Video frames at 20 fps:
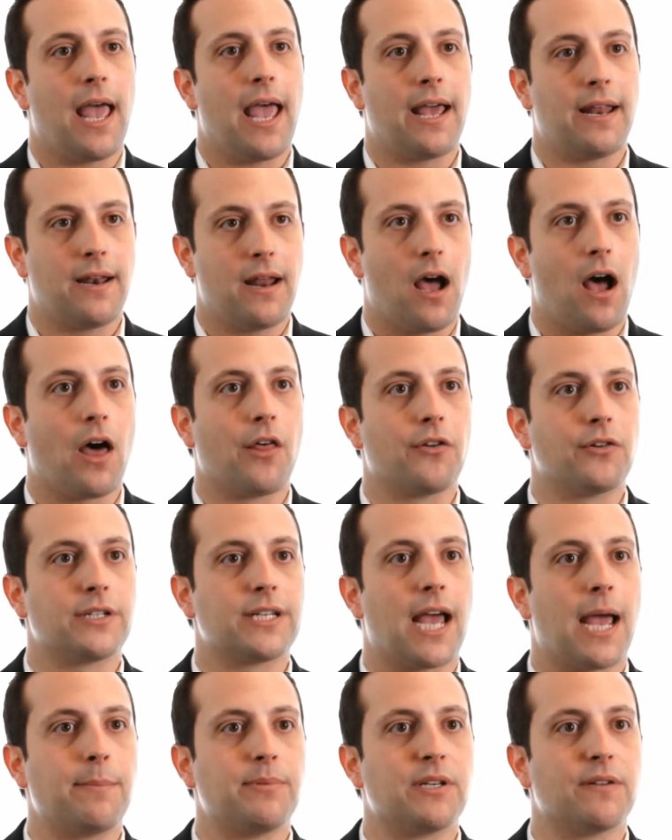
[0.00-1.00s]
and other
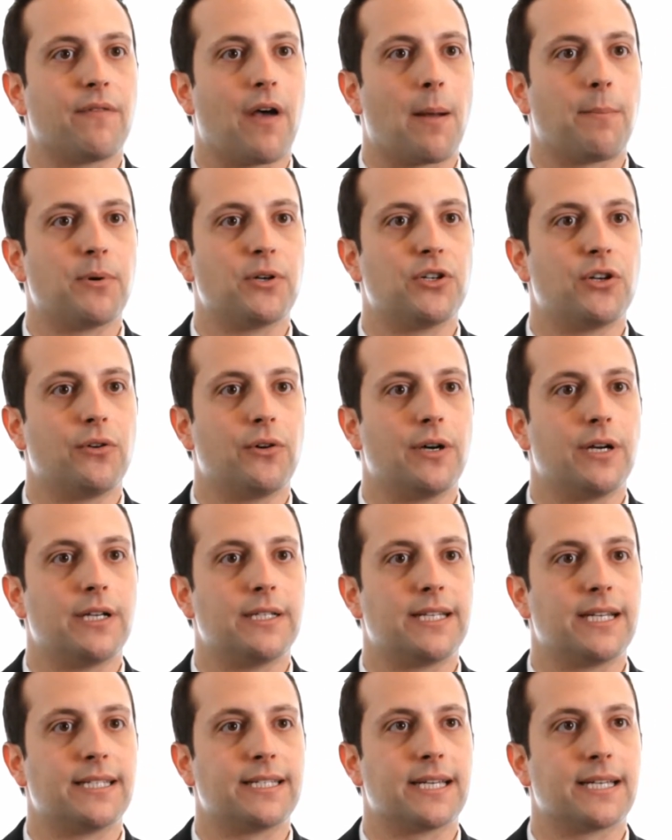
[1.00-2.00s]
types of
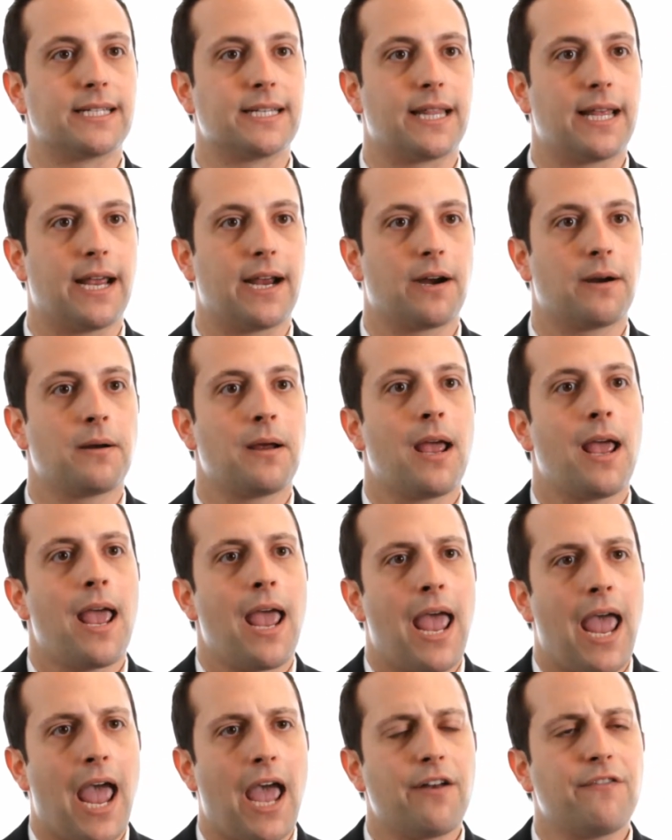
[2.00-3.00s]
opportunities exist there.
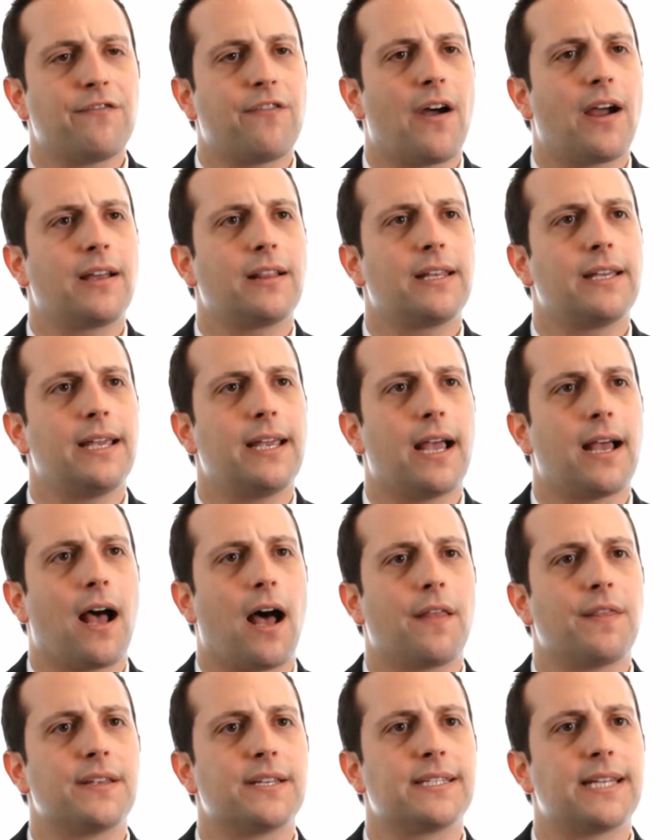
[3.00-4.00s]
And finally,
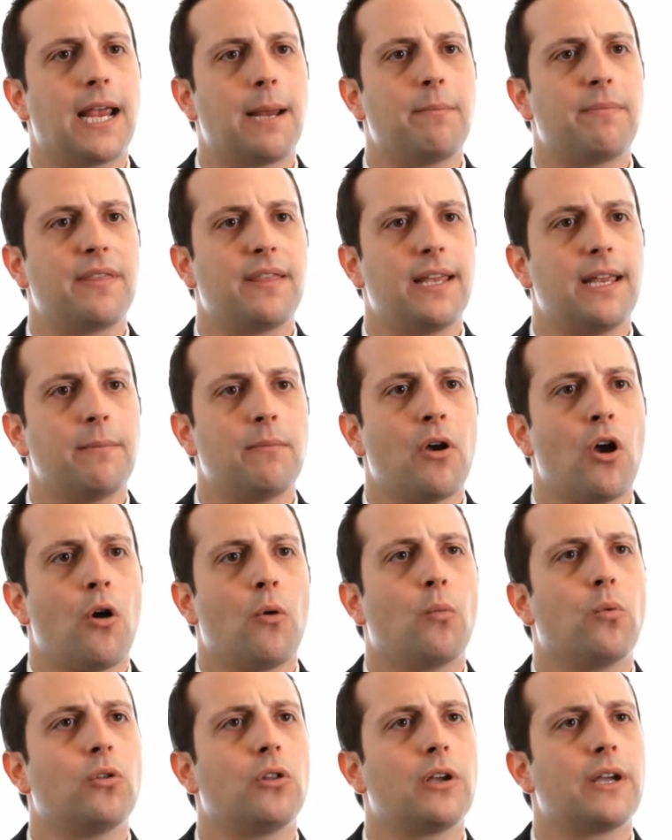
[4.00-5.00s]
on the same theme,
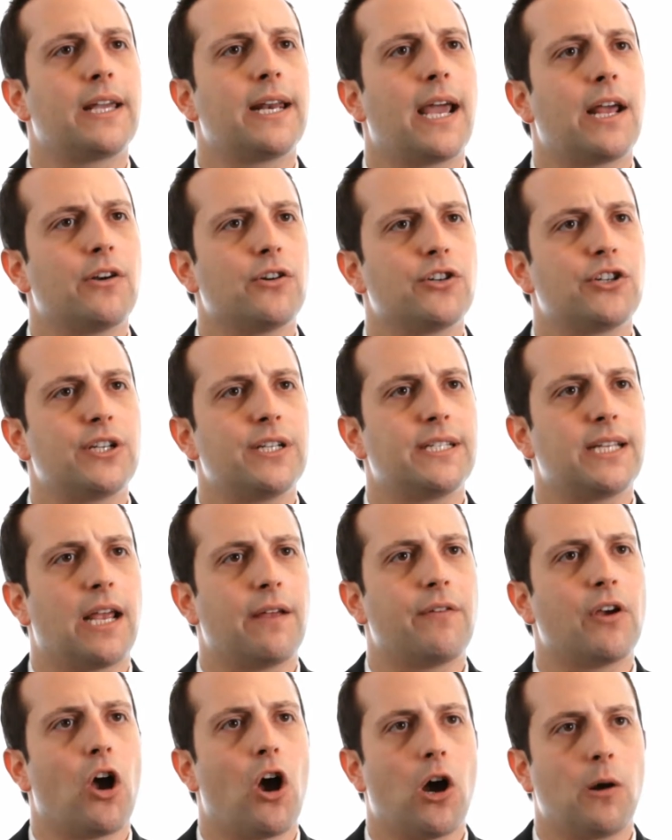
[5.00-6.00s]
we'll look at energy
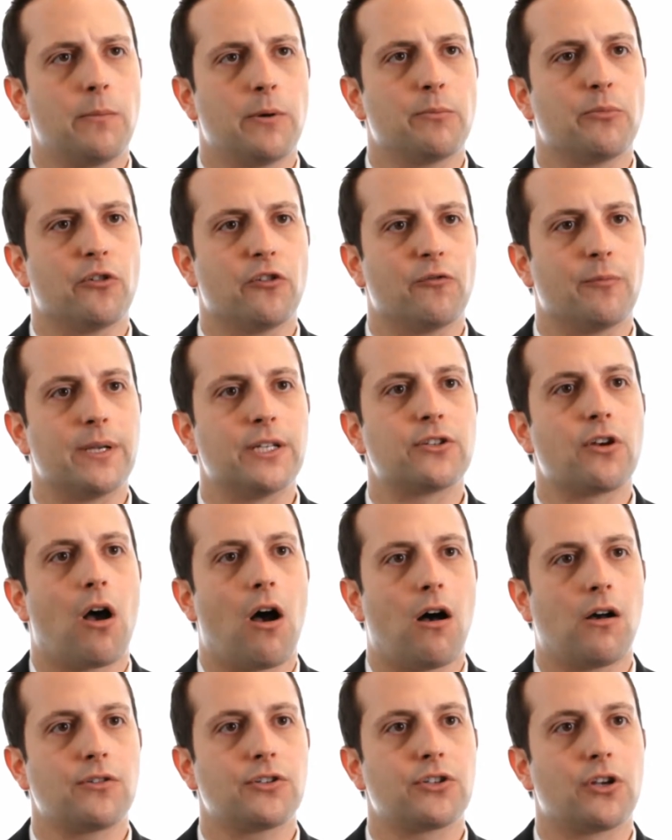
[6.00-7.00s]
saving home improvements
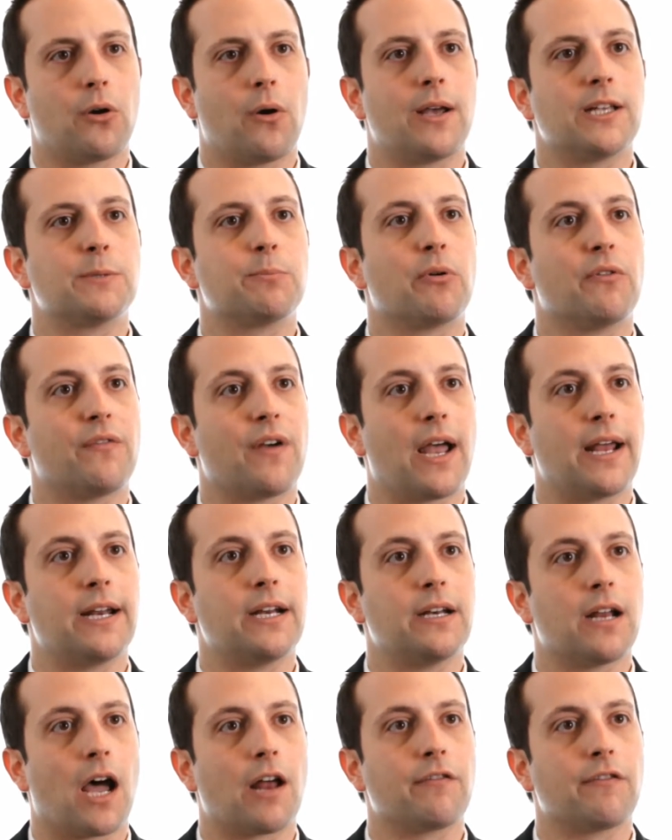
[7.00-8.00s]
also as
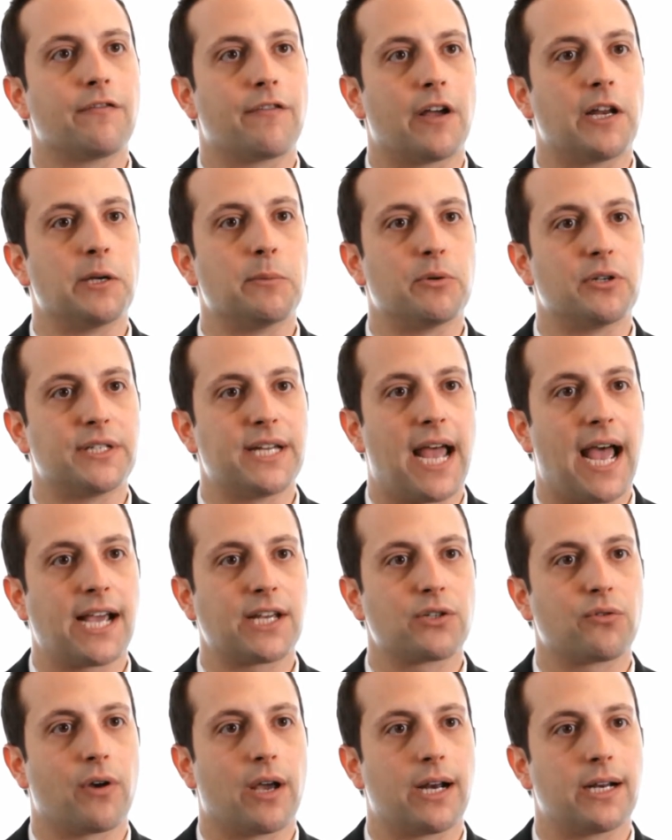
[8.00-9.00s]
providing non-refundable
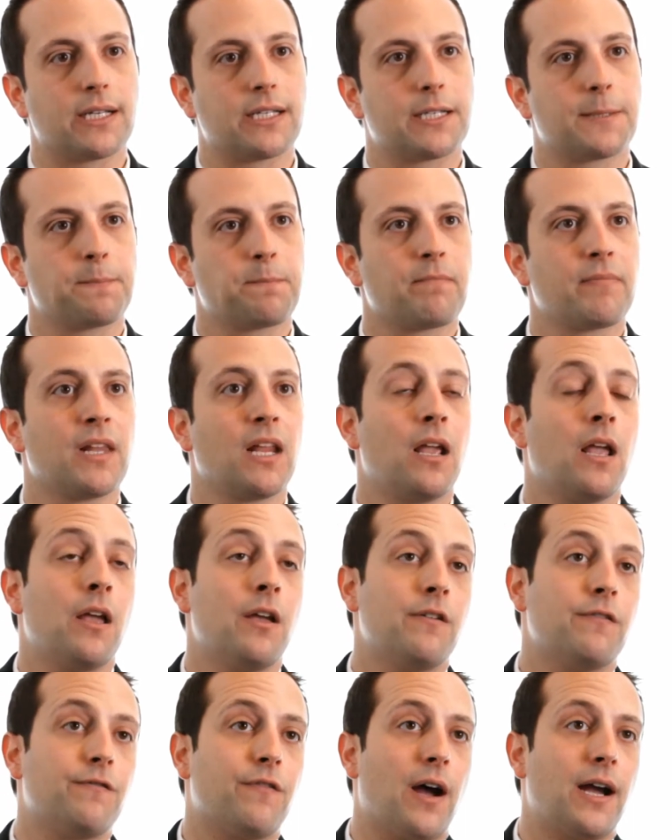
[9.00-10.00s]
tax credits.
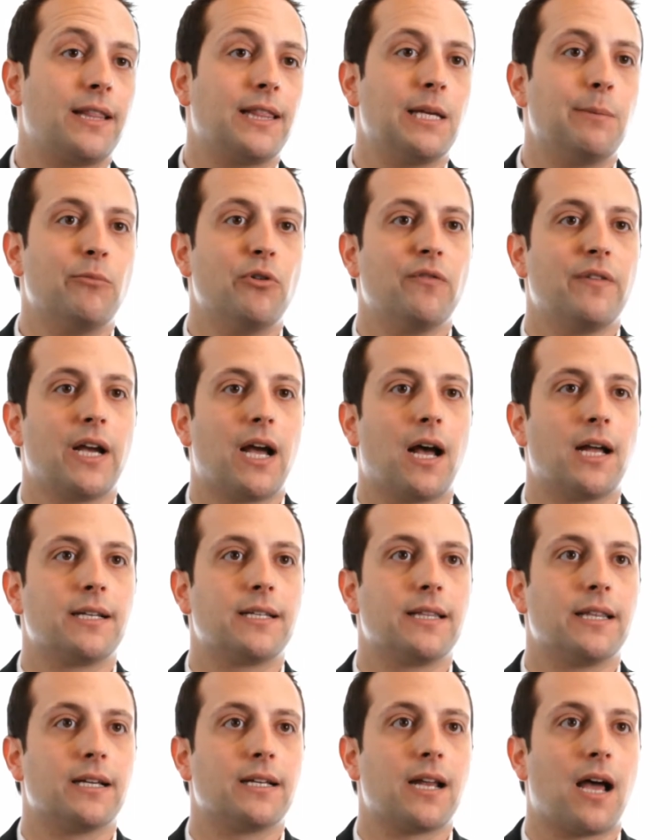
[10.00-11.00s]
Finally, moving on
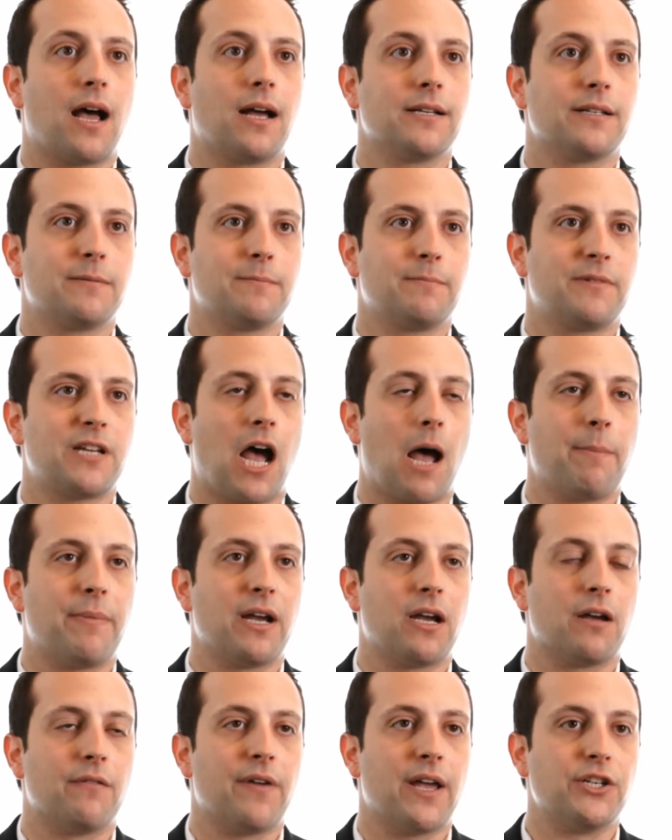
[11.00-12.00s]
to the to
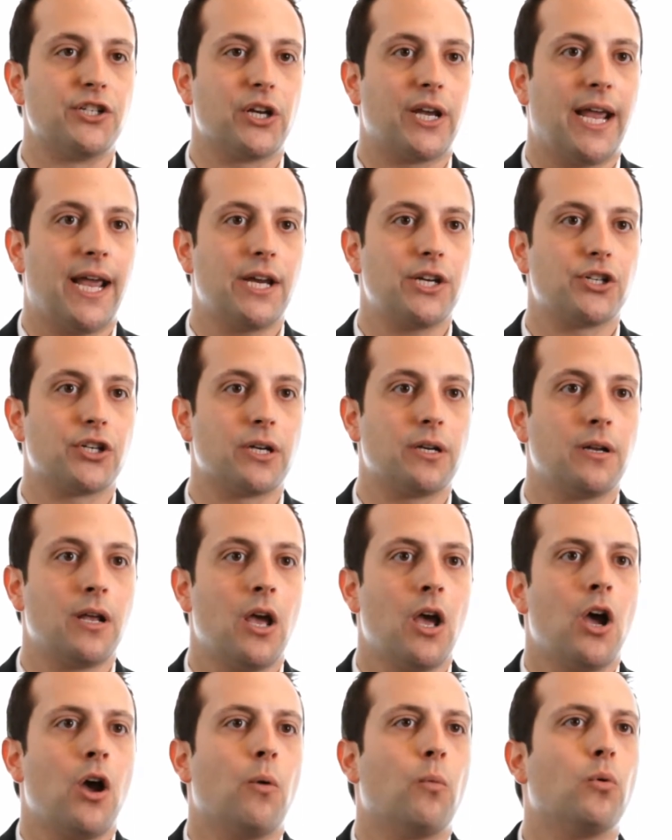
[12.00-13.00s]
topic of education,
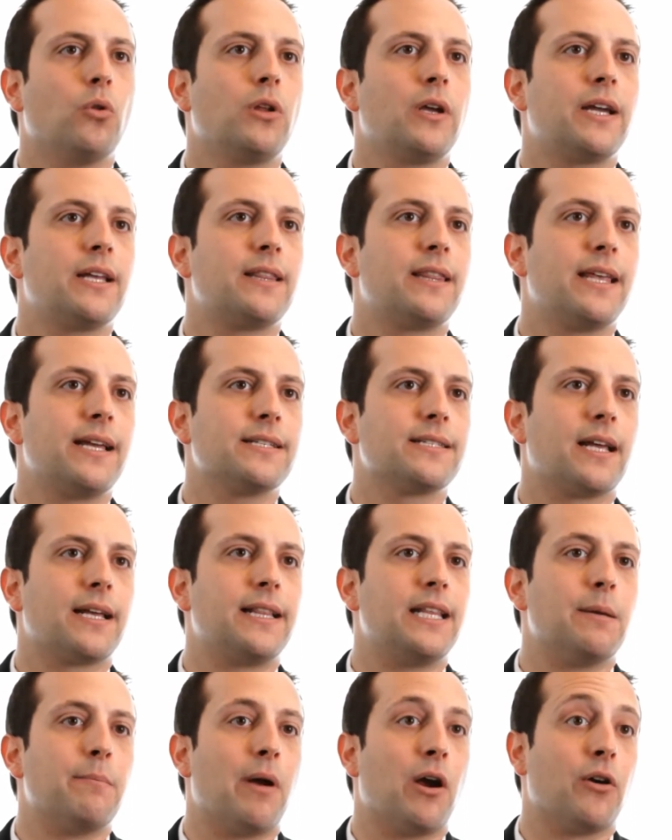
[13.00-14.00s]
we'll look at things
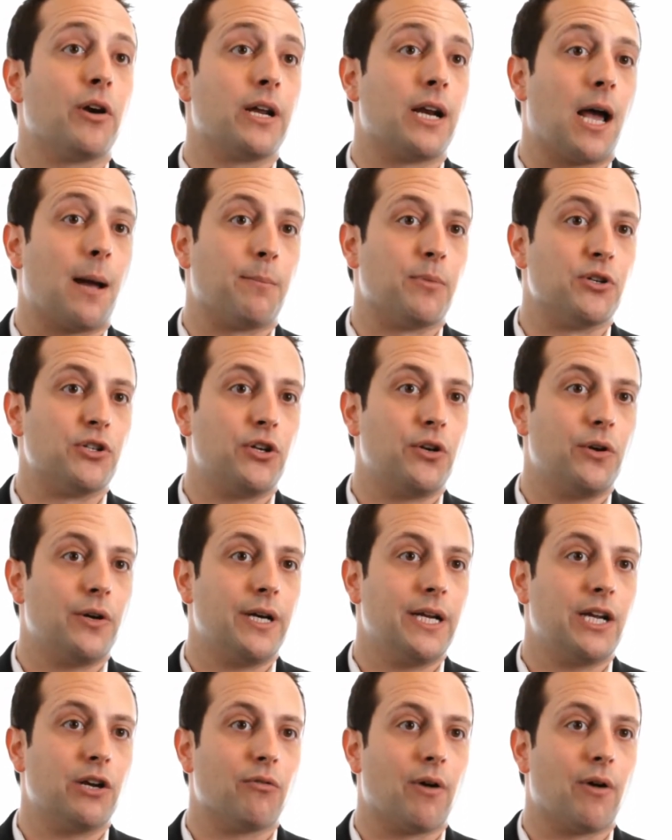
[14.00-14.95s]
like the American Opportunity